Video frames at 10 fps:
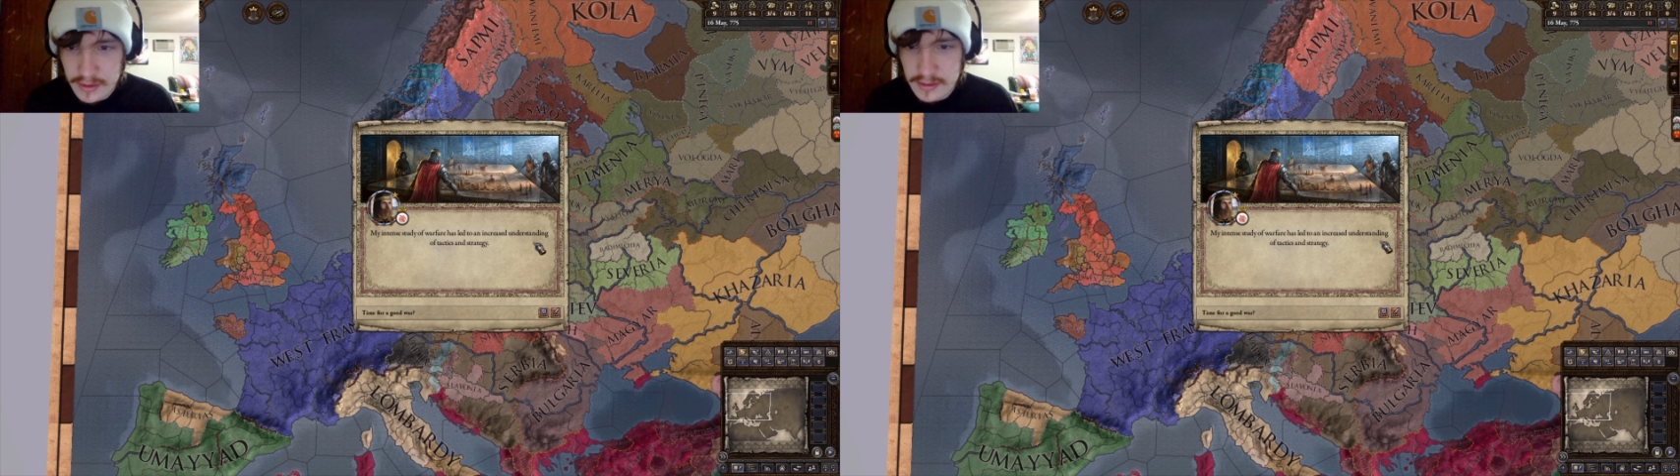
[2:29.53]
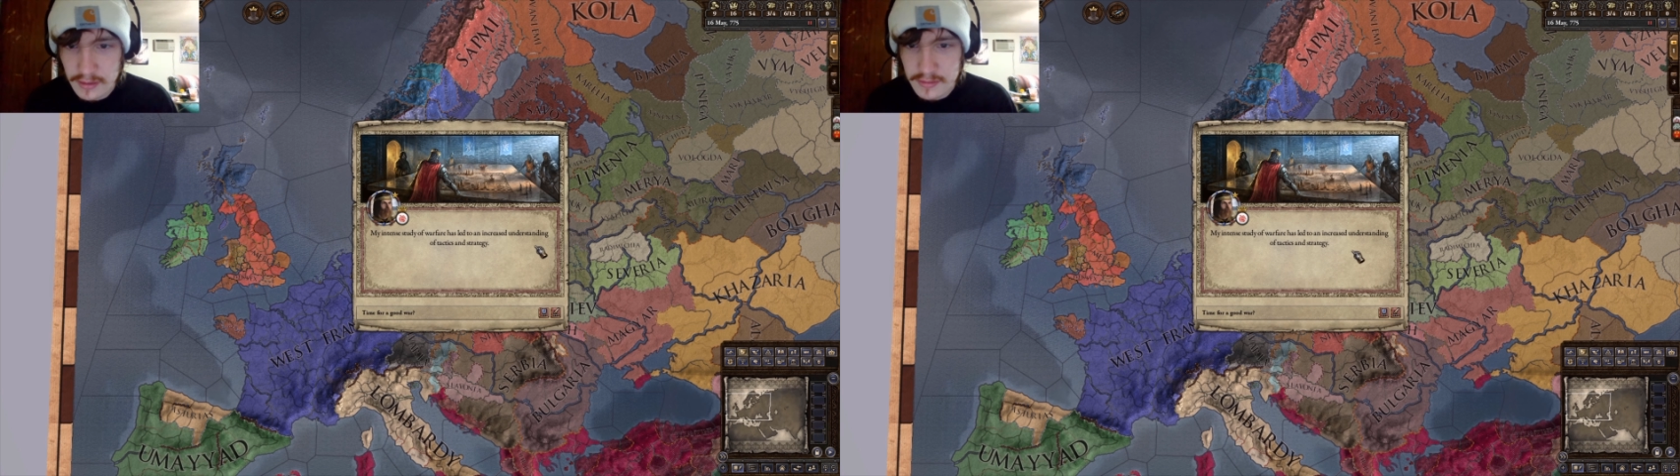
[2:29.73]

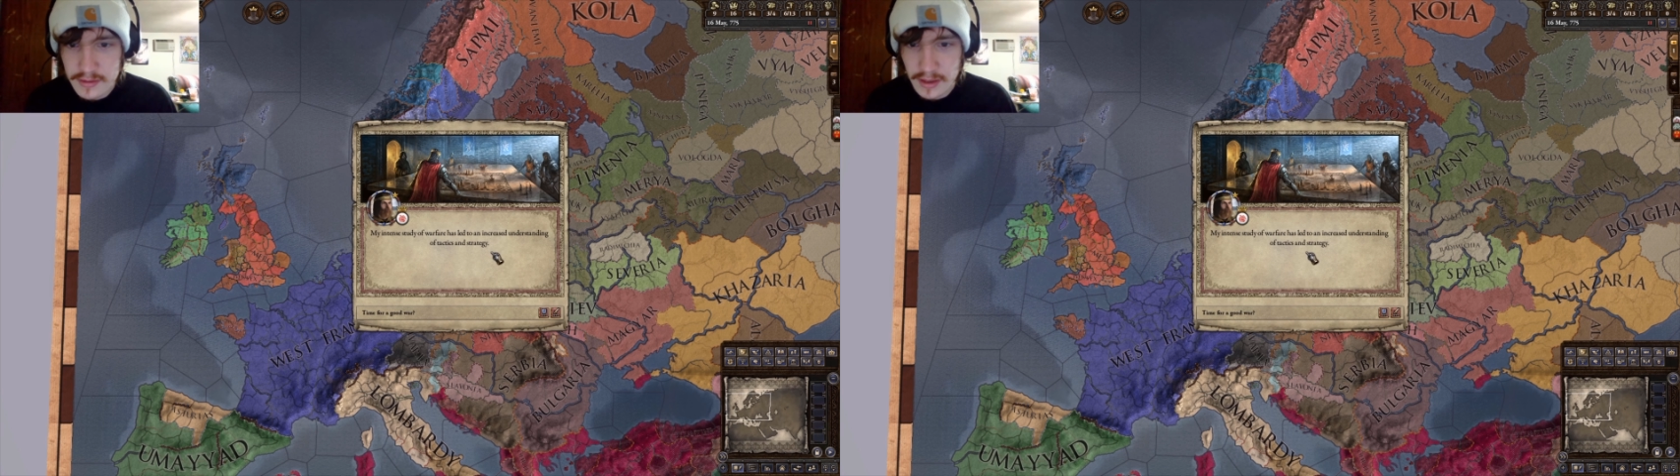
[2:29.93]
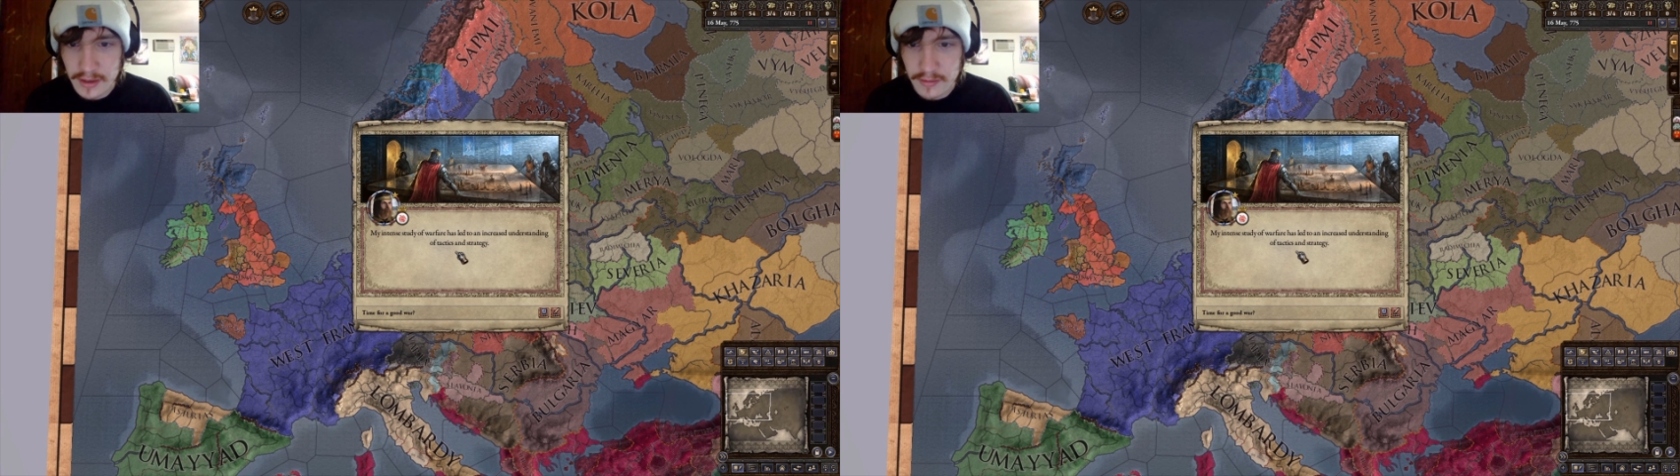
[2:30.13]

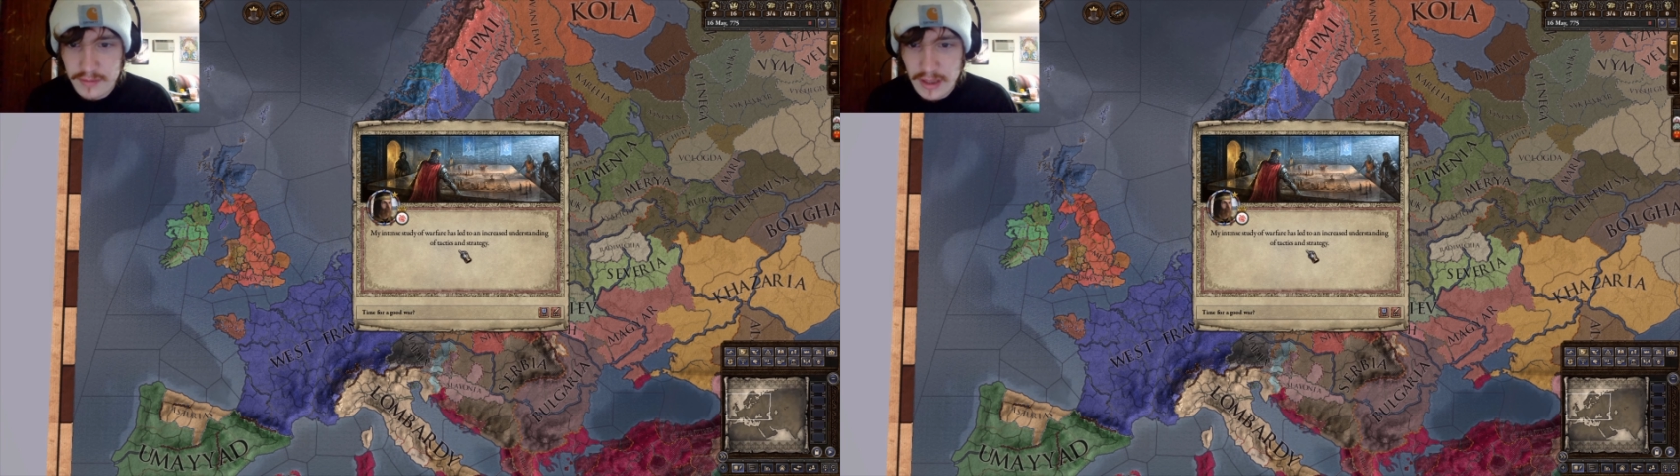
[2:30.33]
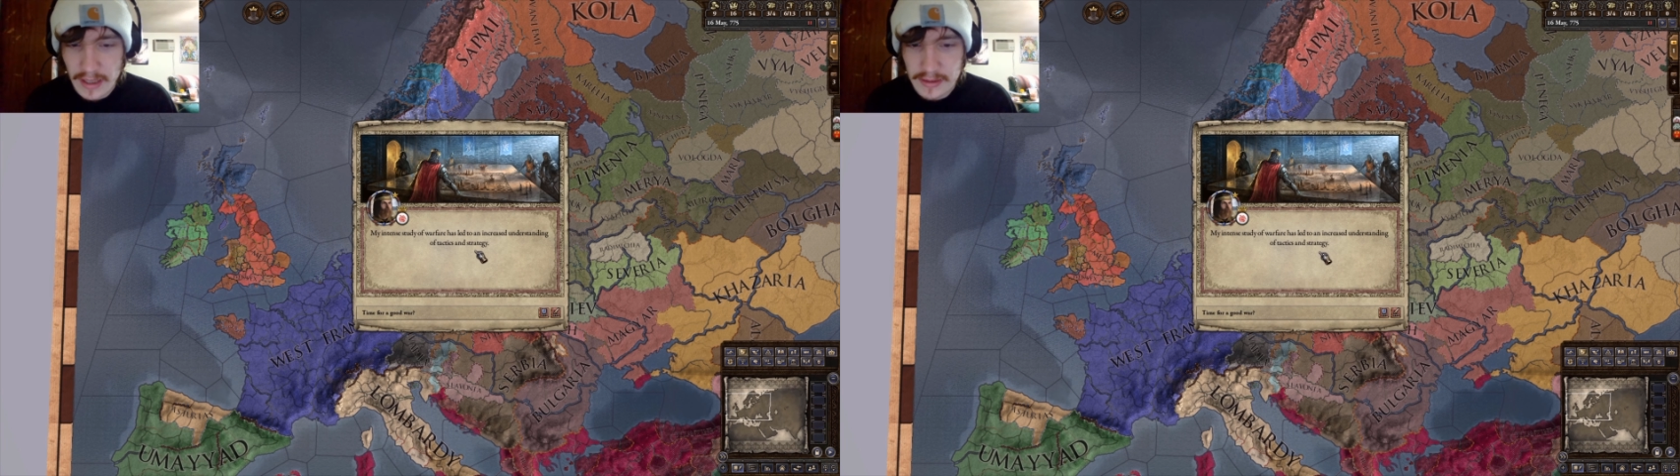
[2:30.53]
understanding of
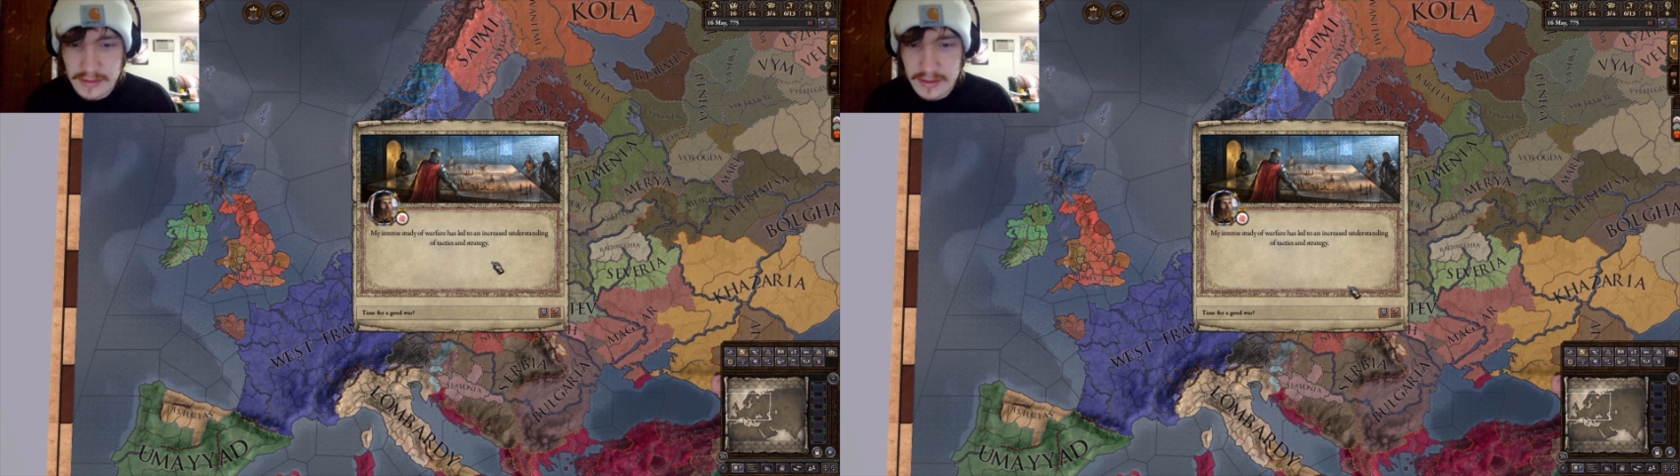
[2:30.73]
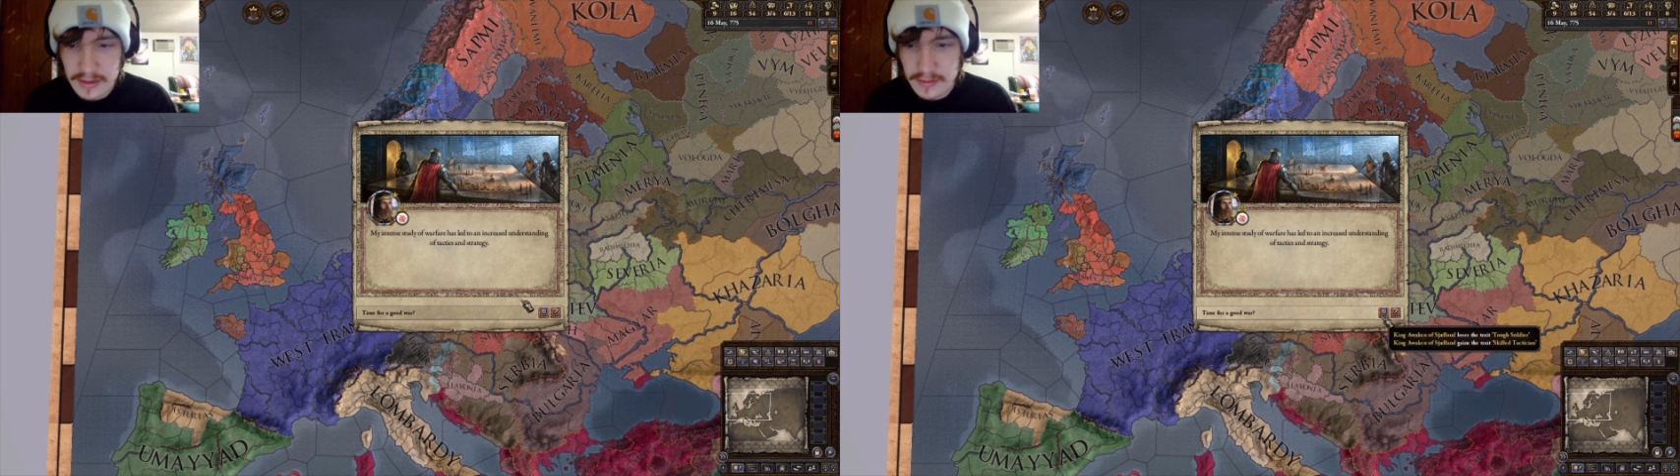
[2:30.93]
tactics
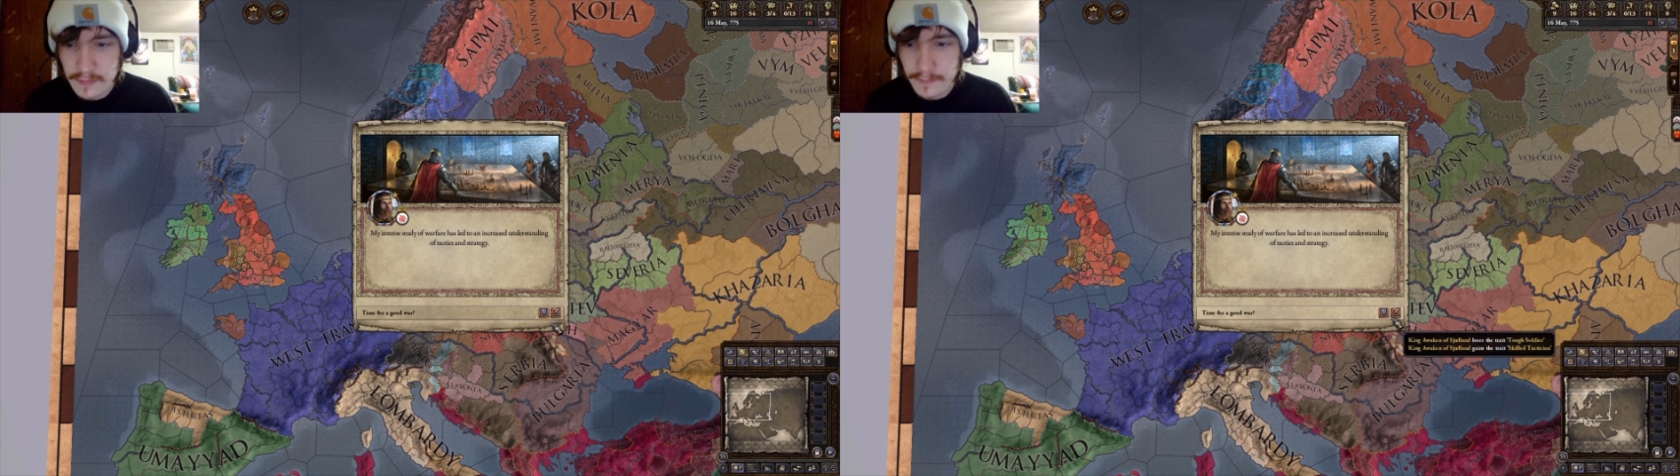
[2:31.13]
and...